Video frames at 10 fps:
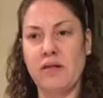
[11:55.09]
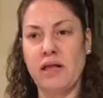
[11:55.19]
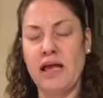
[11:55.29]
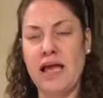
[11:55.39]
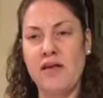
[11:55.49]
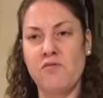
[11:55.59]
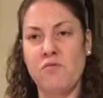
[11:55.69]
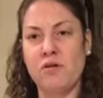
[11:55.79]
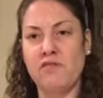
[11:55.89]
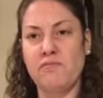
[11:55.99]
is
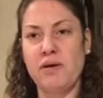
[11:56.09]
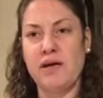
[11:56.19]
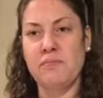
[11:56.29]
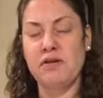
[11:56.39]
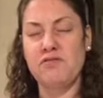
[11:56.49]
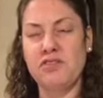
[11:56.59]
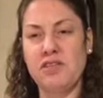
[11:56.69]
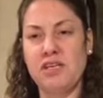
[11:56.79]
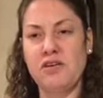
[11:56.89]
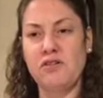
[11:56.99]
one of my most
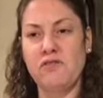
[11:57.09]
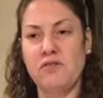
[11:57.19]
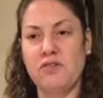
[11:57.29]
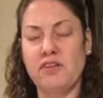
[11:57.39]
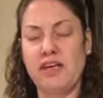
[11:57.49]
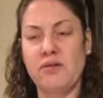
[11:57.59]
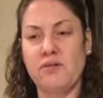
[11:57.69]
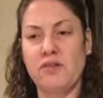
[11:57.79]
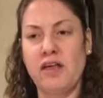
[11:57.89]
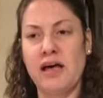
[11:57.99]
useful skills
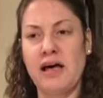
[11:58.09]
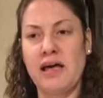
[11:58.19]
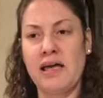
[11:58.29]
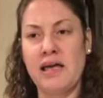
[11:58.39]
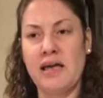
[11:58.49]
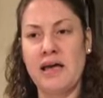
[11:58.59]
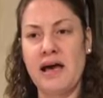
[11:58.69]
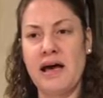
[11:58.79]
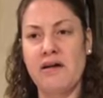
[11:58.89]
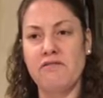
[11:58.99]
that I
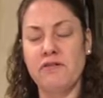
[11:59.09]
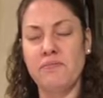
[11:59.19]
have.